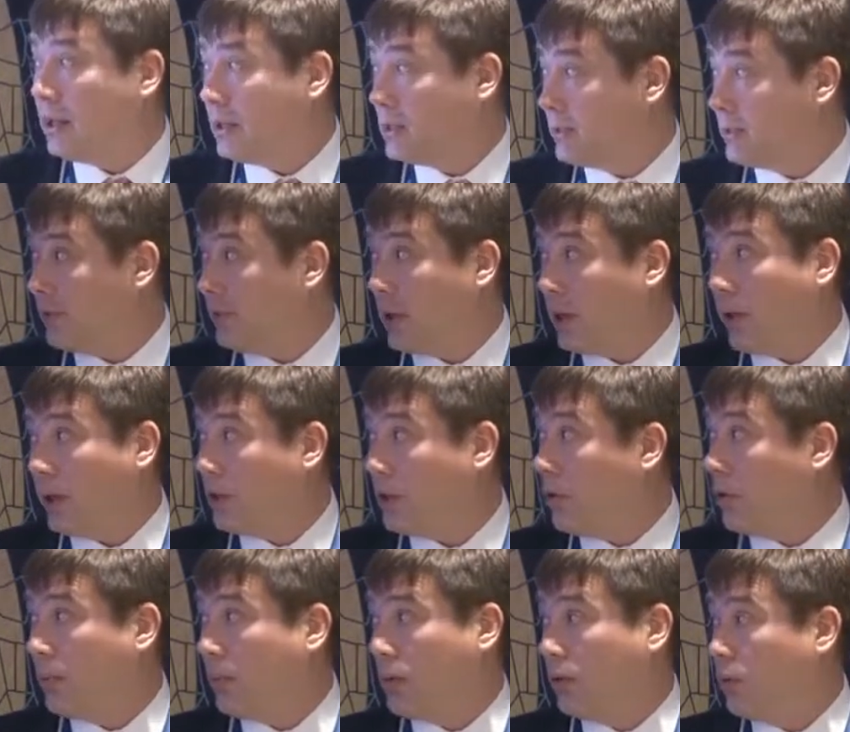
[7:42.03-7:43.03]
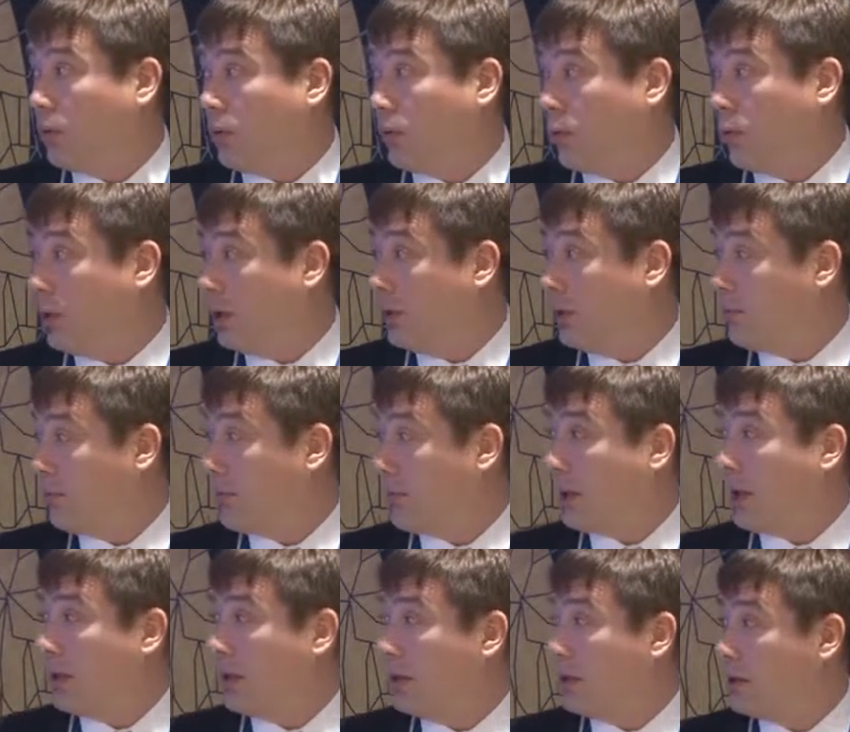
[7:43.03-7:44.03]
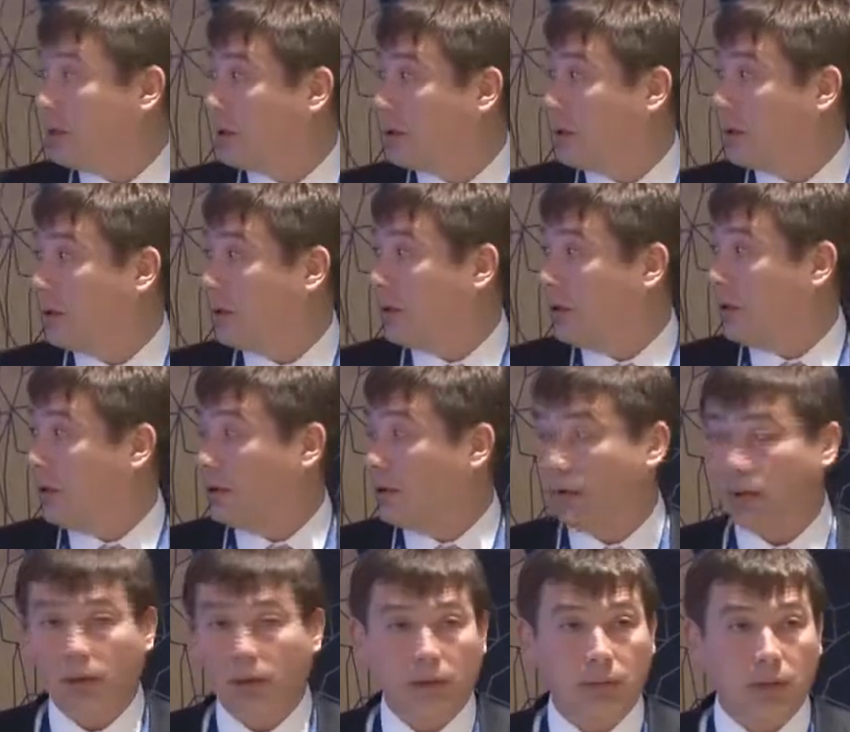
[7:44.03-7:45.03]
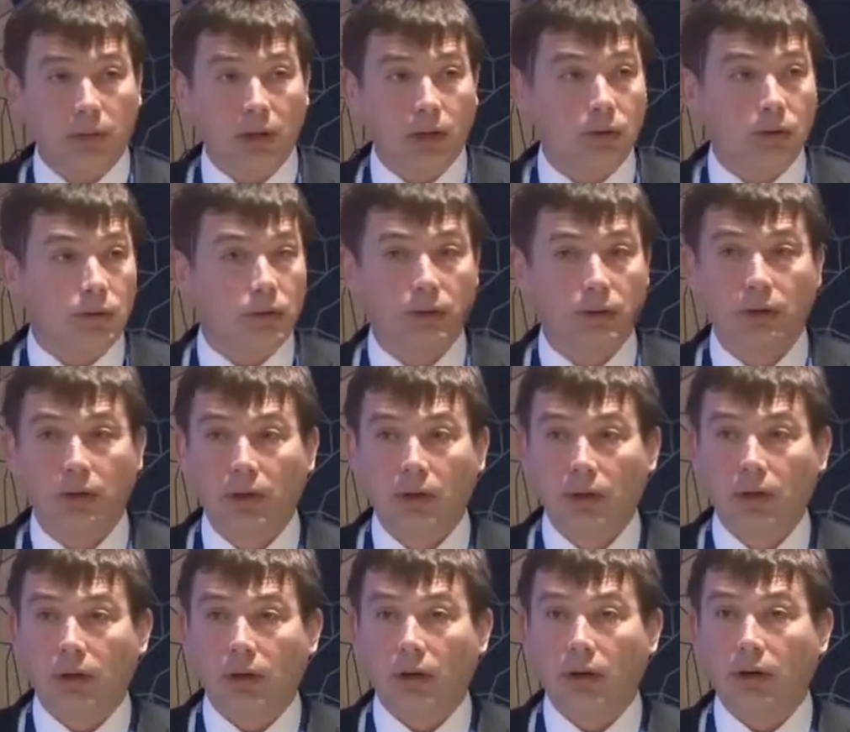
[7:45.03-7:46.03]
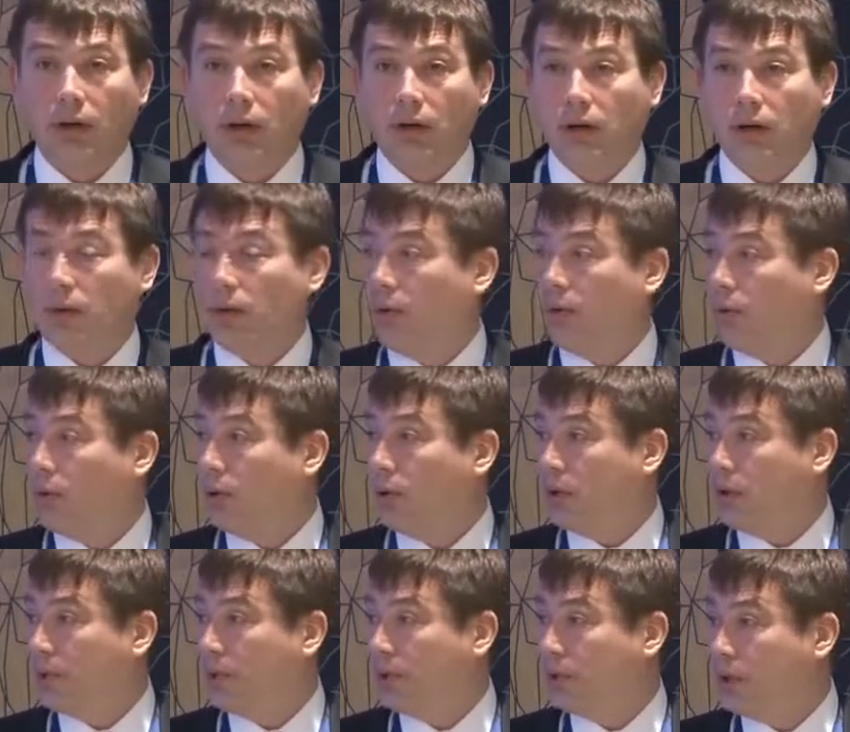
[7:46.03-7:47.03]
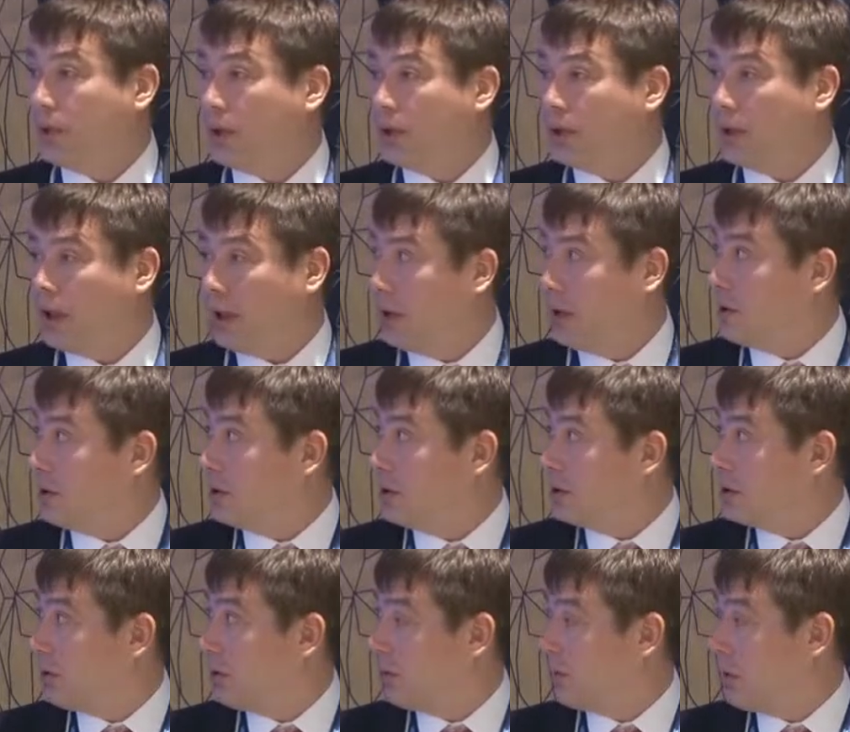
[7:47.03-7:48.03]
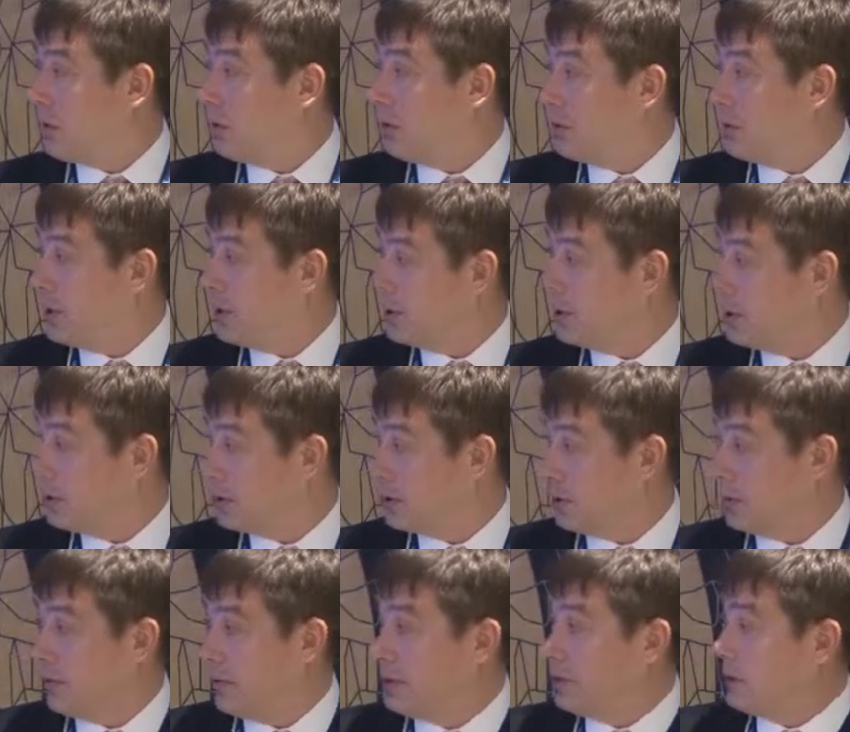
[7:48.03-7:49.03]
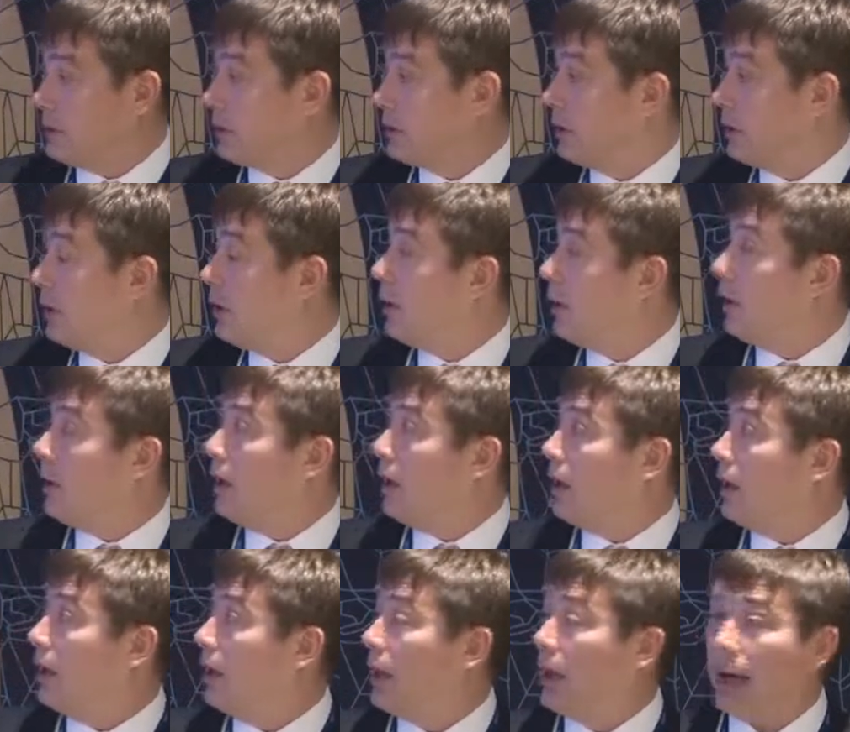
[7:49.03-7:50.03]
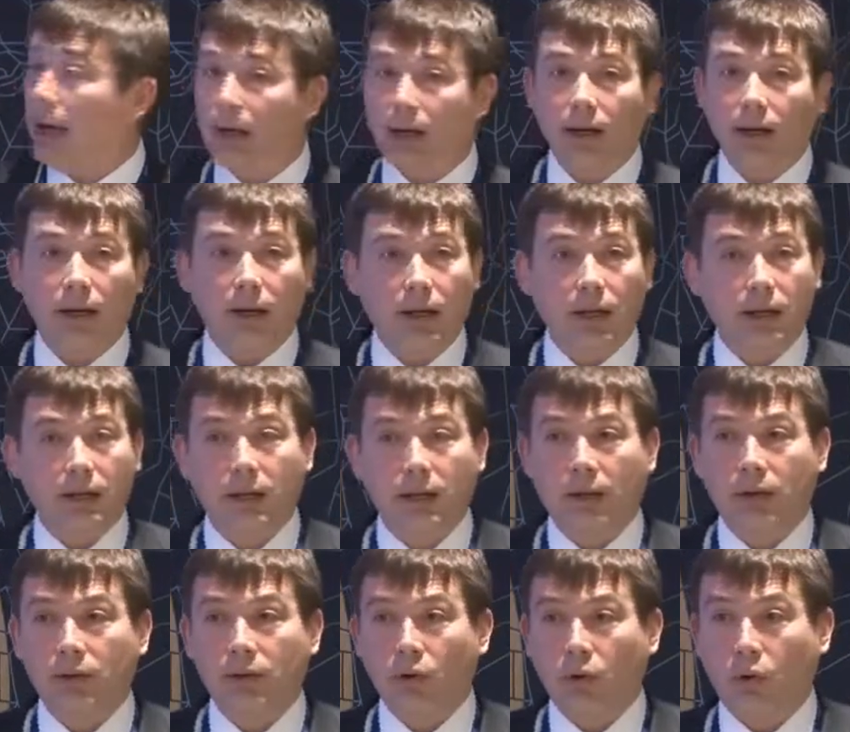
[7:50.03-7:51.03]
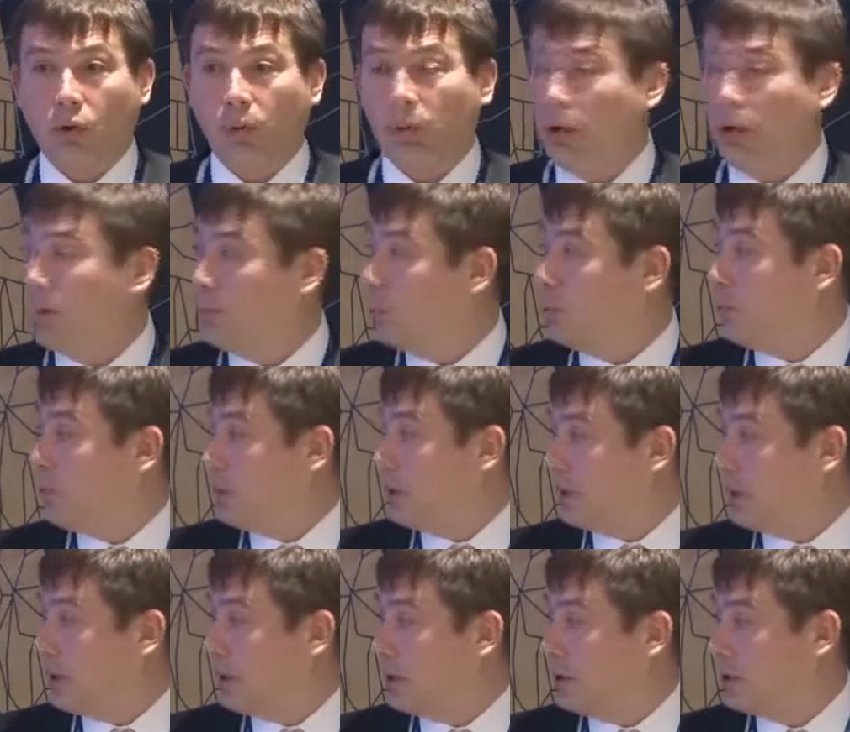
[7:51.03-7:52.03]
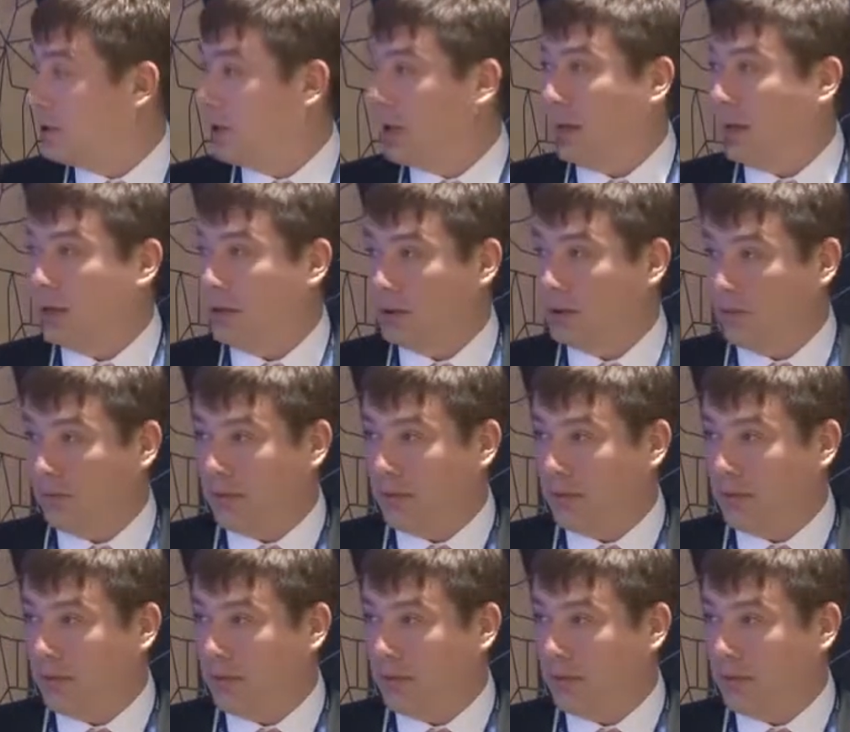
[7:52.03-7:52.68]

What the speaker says: it's very common. We find it in about 30% cases of our patients that this is luckily normally pneumatized sinus.